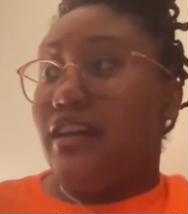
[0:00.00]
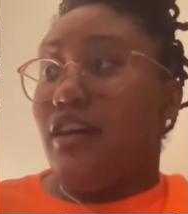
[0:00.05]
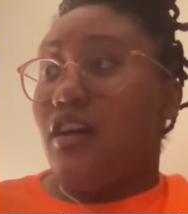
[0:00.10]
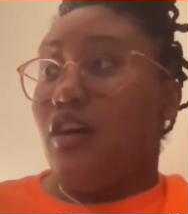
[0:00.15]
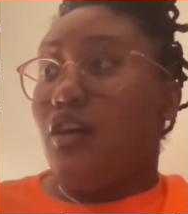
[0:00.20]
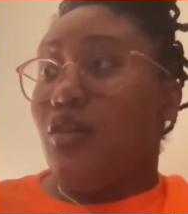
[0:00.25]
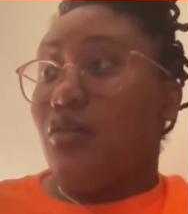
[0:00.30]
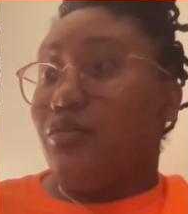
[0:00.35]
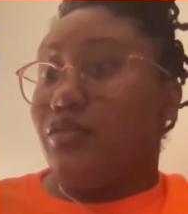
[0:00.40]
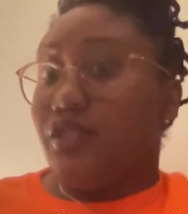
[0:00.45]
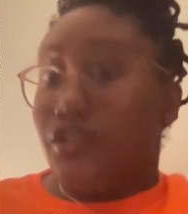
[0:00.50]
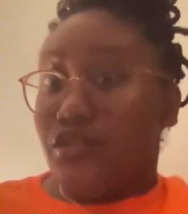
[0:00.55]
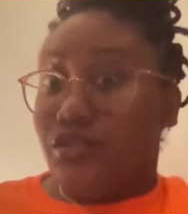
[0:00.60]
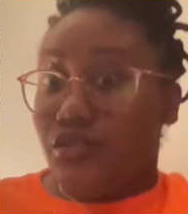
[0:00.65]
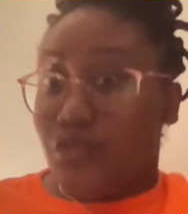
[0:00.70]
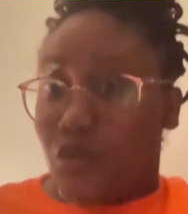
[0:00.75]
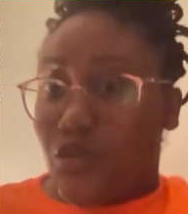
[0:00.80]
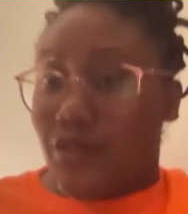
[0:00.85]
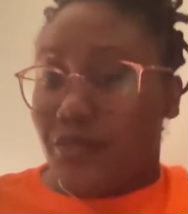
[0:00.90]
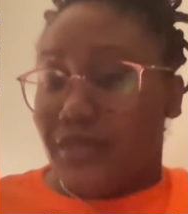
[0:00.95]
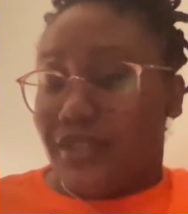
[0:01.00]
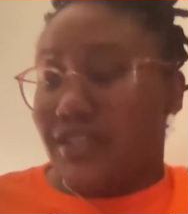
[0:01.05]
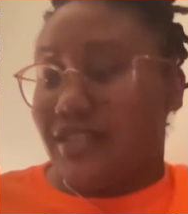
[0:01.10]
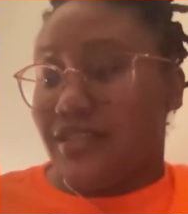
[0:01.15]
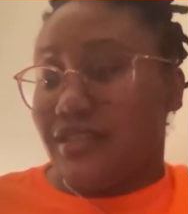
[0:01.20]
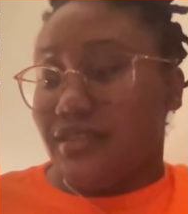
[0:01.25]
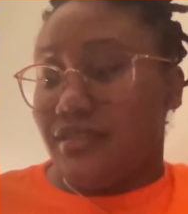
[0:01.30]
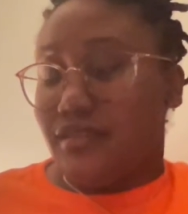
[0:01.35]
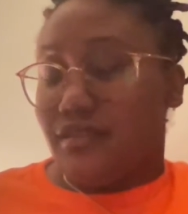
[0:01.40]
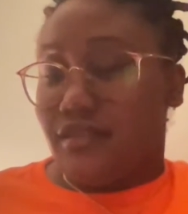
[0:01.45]
"Oh, this storm is
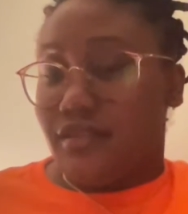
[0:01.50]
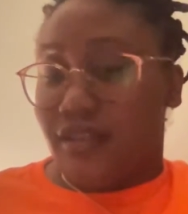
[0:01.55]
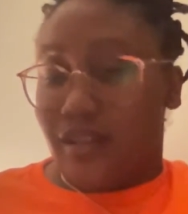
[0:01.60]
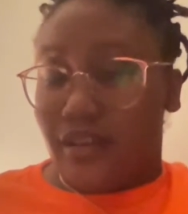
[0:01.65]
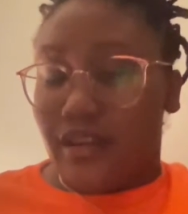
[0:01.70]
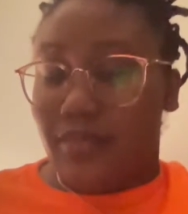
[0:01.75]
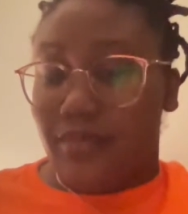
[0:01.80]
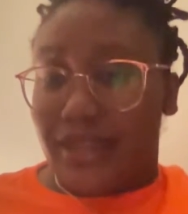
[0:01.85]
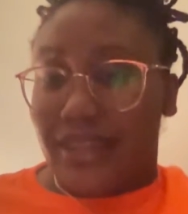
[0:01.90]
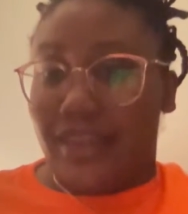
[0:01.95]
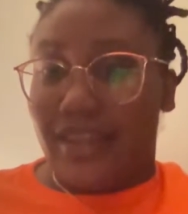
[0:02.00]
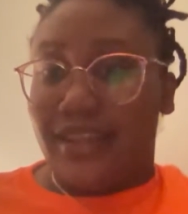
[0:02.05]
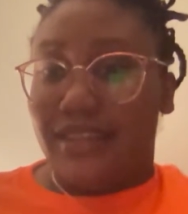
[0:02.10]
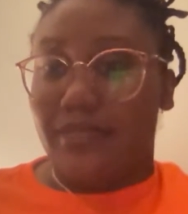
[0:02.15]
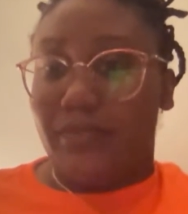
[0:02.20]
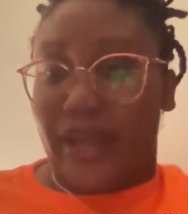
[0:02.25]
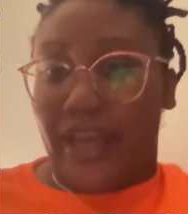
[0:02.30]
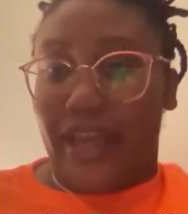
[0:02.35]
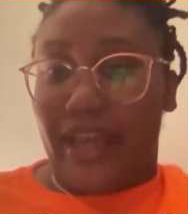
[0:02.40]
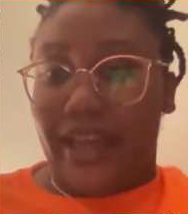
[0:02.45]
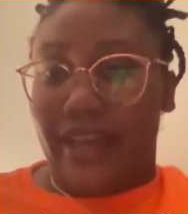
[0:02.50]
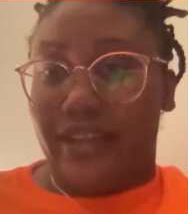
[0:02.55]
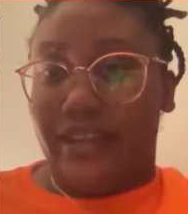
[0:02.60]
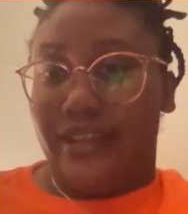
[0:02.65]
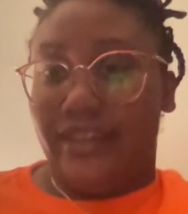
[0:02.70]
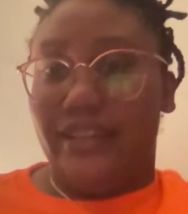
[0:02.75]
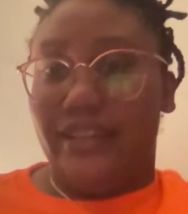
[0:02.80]
going to be this bad."